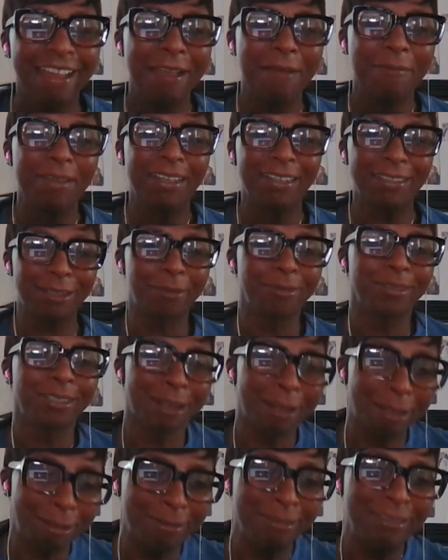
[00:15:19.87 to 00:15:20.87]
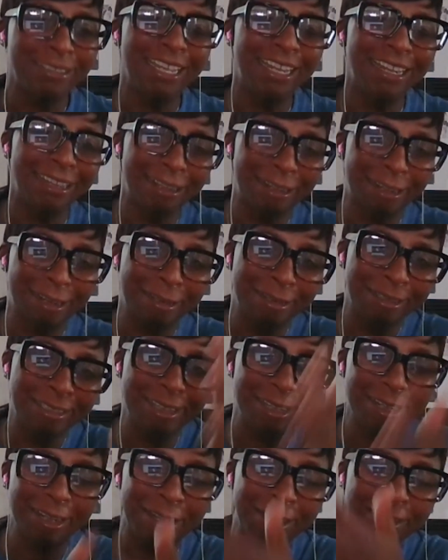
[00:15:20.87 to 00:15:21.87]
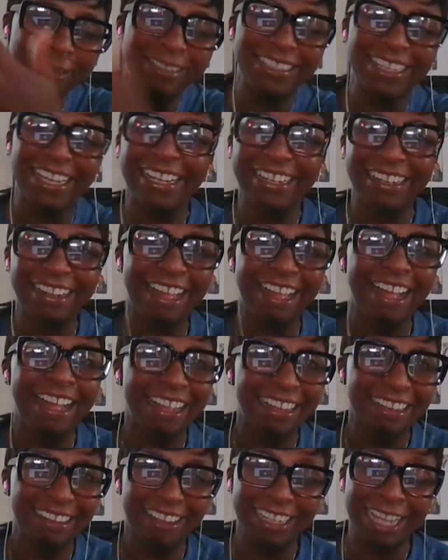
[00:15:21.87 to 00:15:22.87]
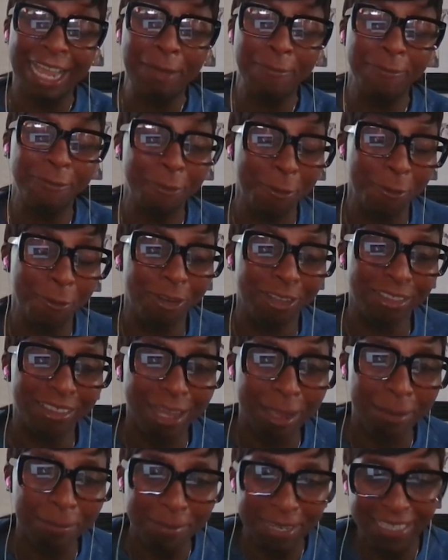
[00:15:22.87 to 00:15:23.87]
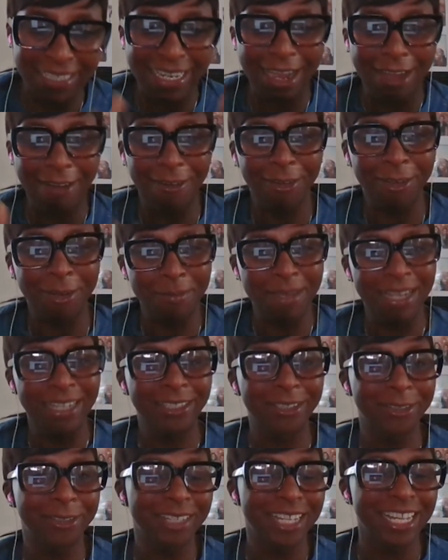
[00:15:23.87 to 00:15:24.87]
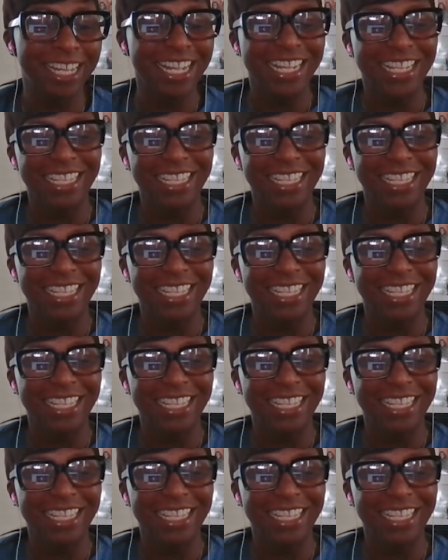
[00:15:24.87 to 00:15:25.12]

because I was closing, and I came fourth. I missed out on a medal.